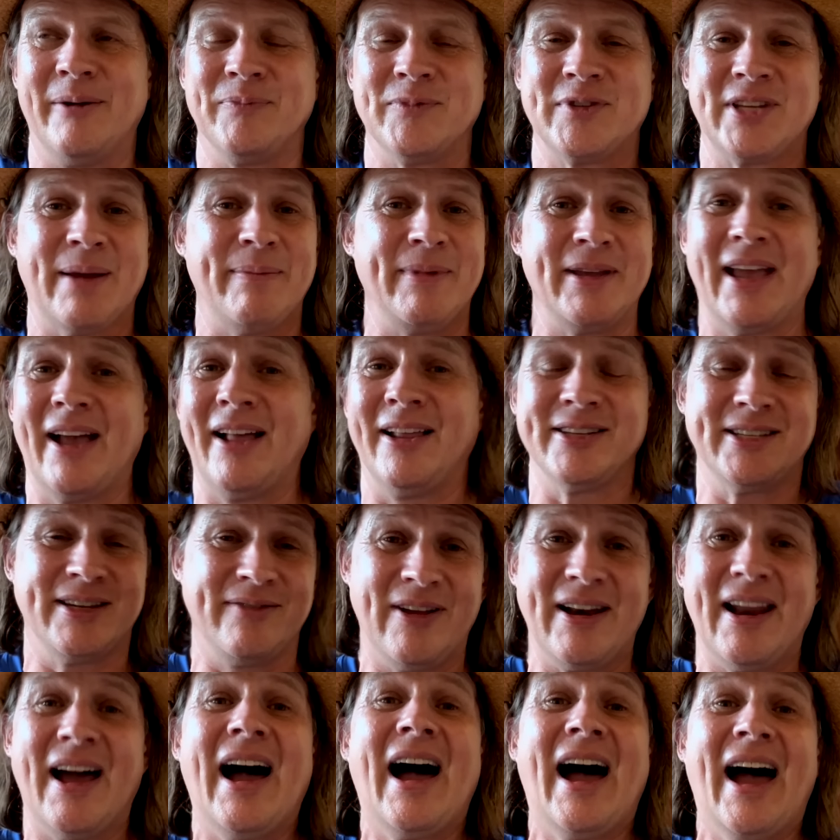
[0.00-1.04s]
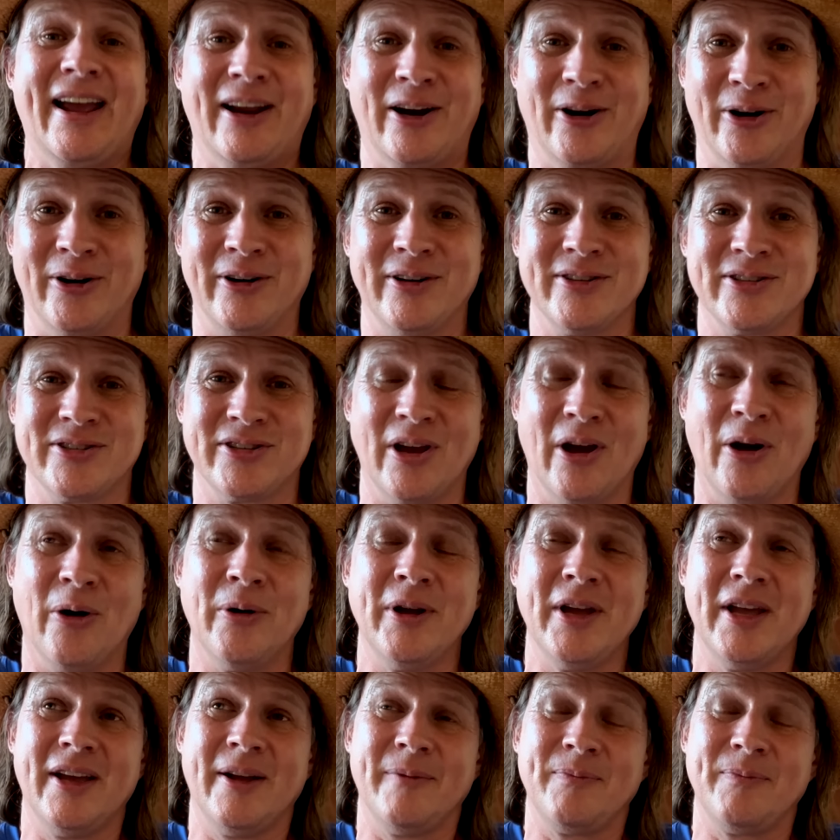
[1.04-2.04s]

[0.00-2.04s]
San Miguel is even higher. So